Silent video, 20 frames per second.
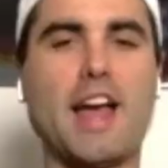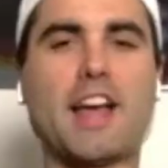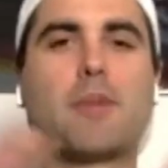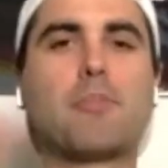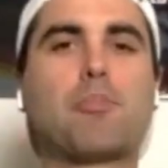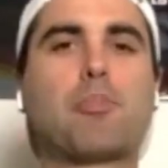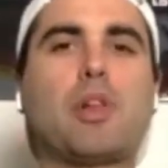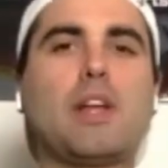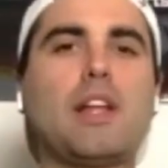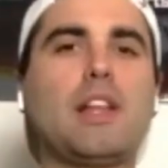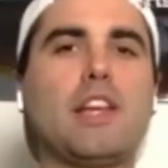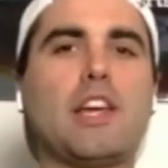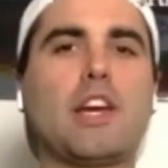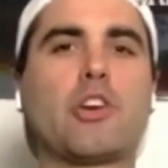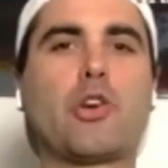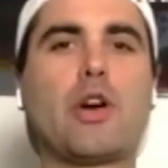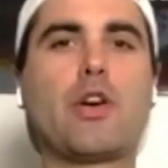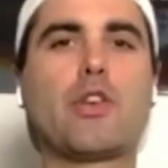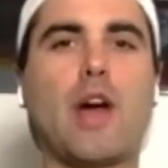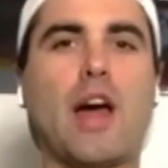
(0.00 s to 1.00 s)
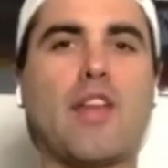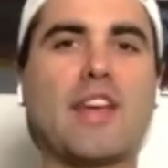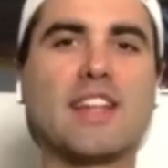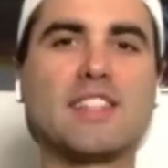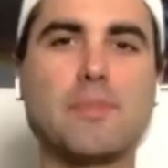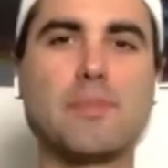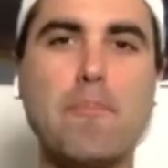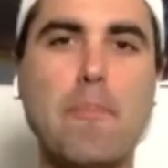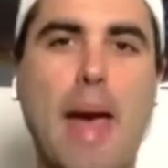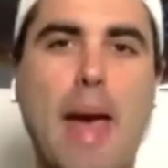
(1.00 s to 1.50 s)
completely agree with you. I think
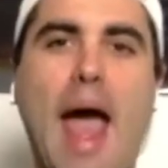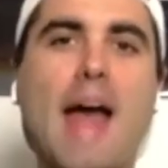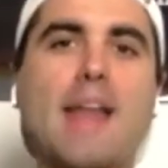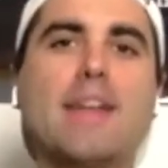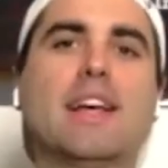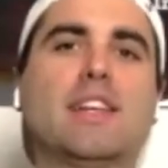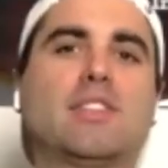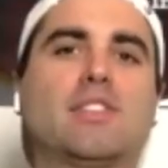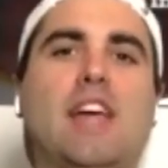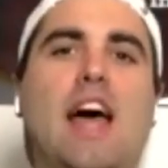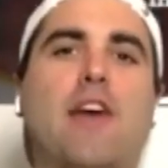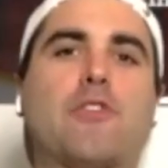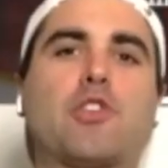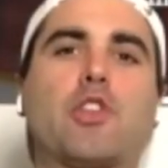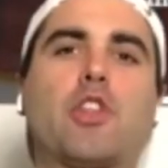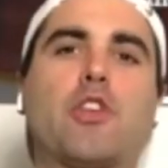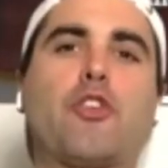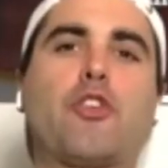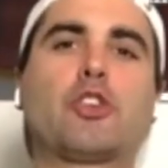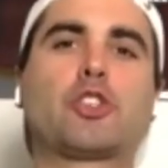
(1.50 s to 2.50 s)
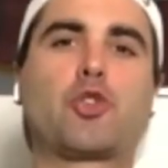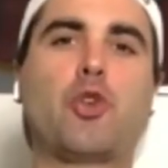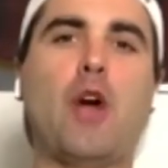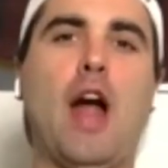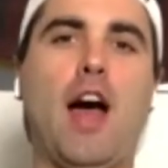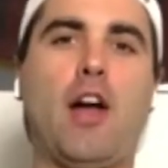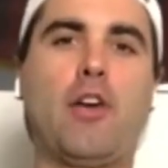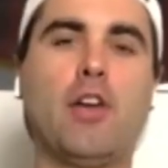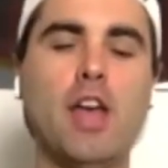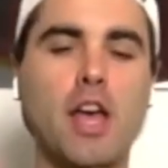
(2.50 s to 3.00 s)
it's madness after the first
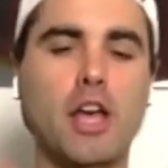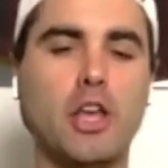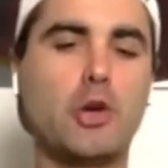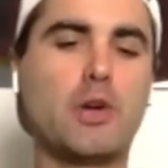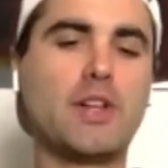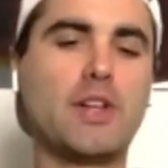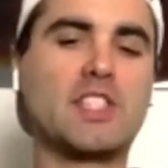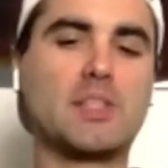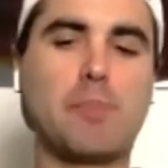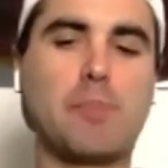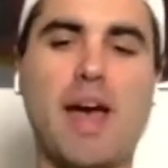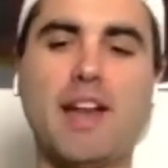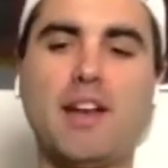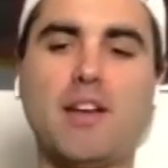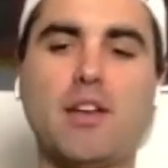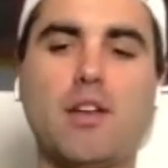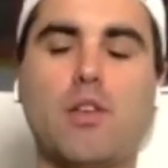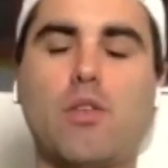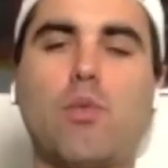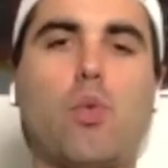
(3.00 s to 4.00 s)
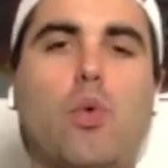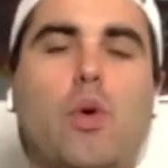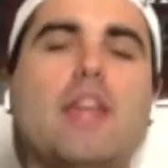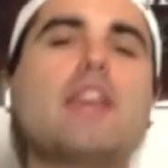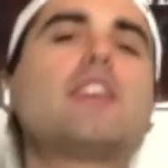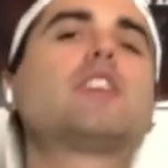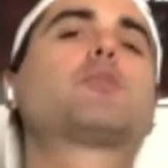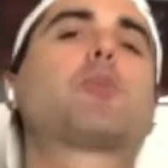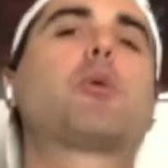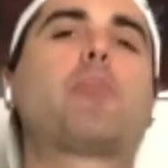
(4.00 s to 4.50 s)
round. You could spend
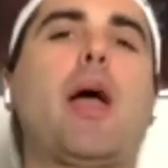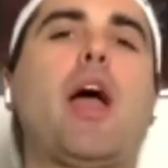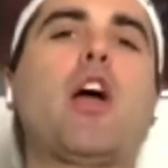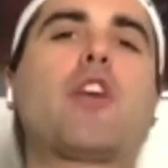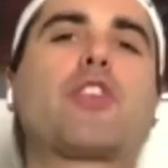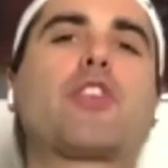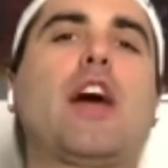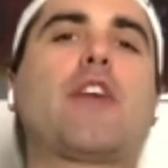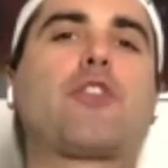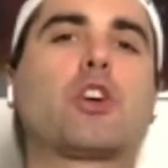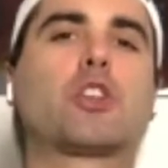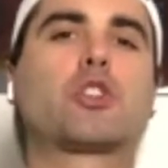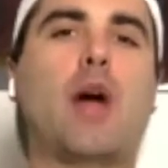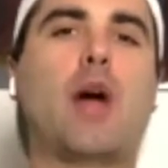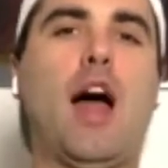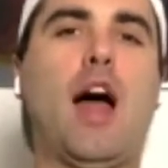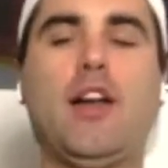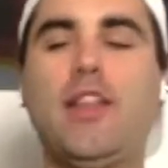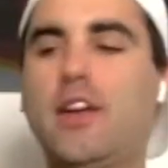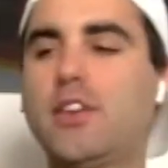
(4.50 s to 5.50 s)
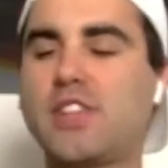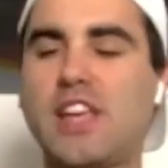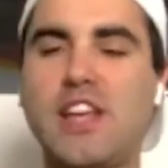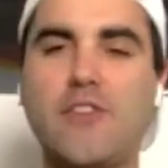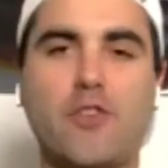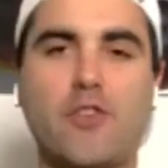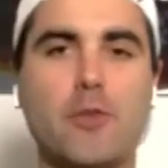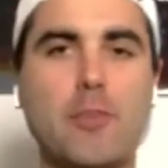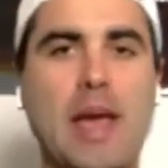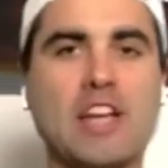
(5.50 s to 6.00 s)
weeks preparing for that first round, and there's
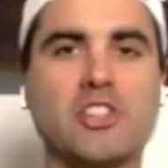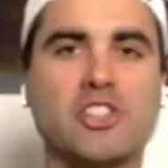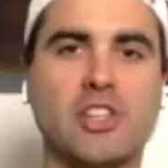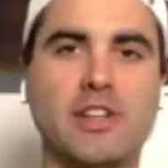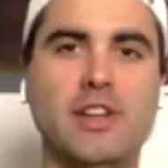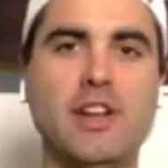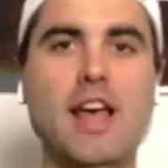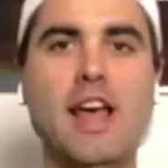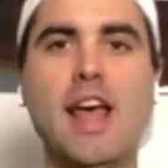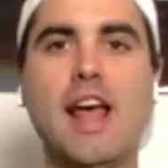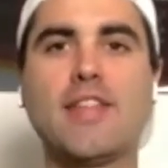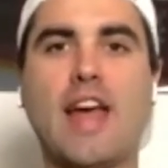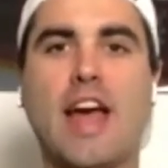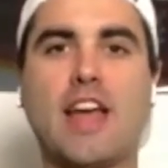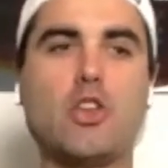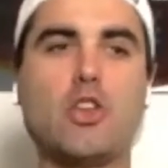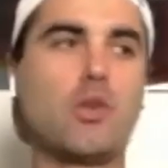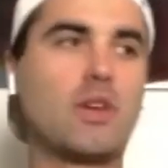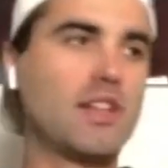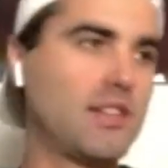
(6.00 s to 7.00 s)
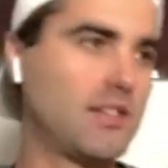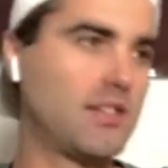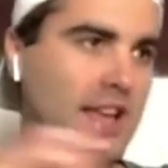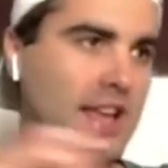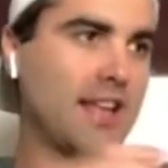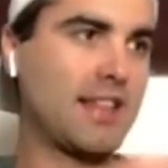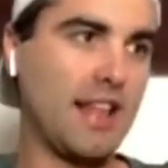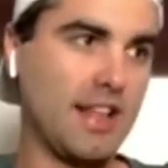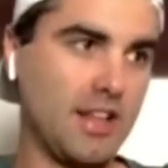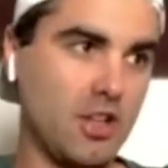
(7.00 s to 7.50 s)
information that you could
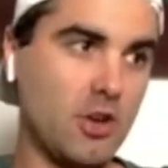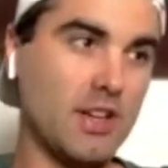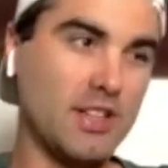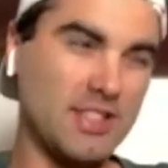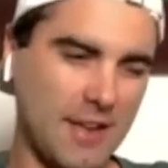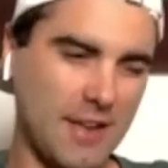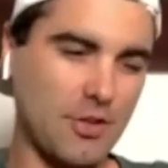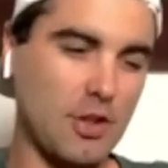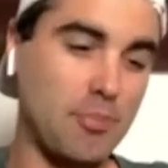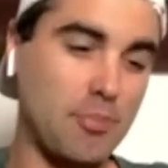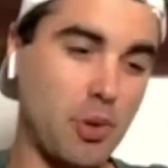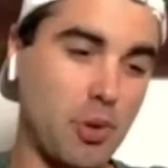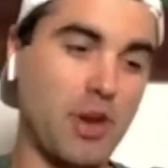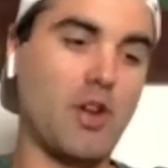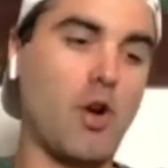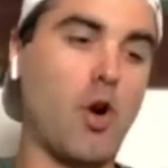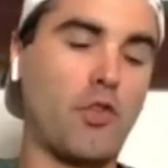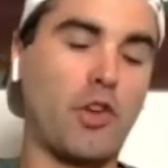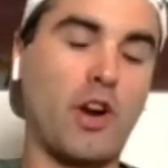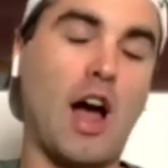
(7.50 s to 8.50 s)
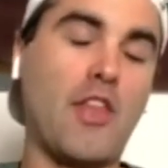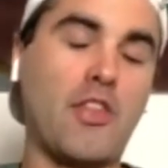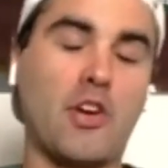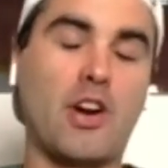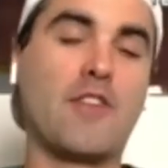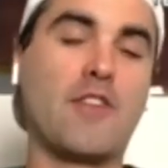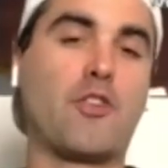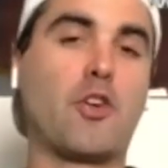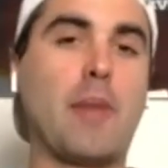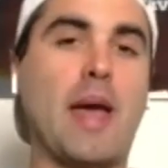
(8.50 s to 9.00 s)
think that you could definitely put over other
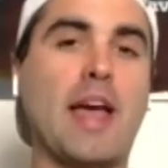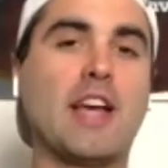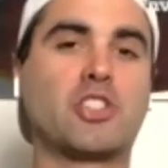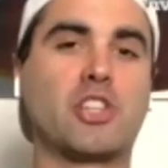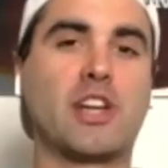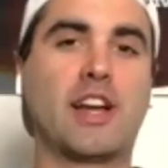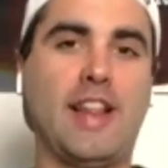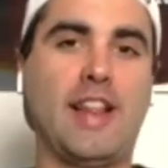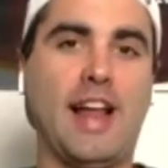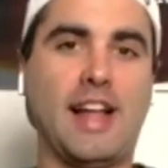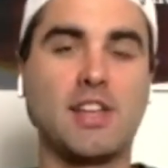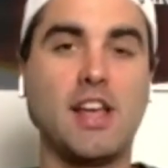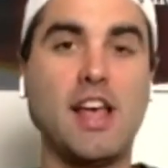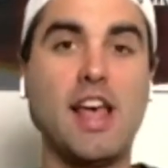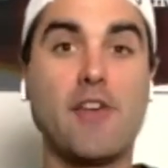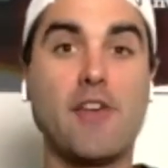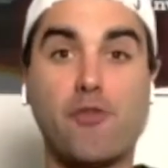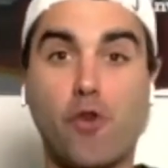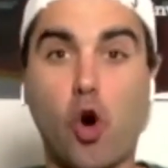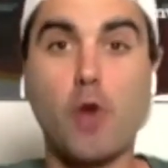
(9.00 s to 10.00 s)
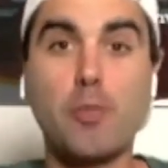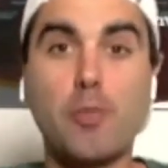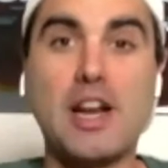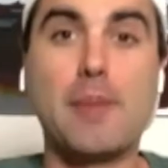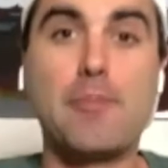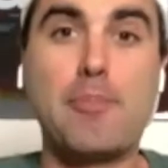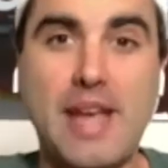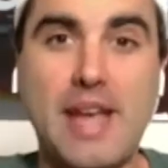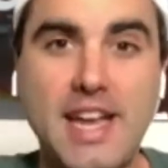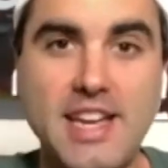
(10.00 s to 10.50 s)
information, and that's form an
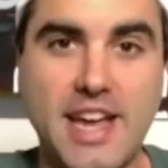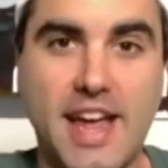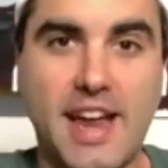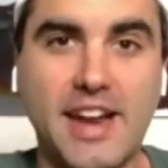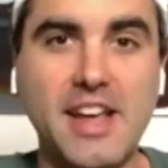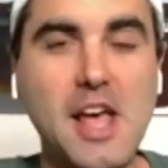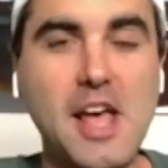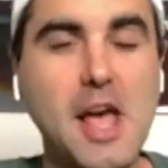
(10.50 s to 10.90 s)
opinion.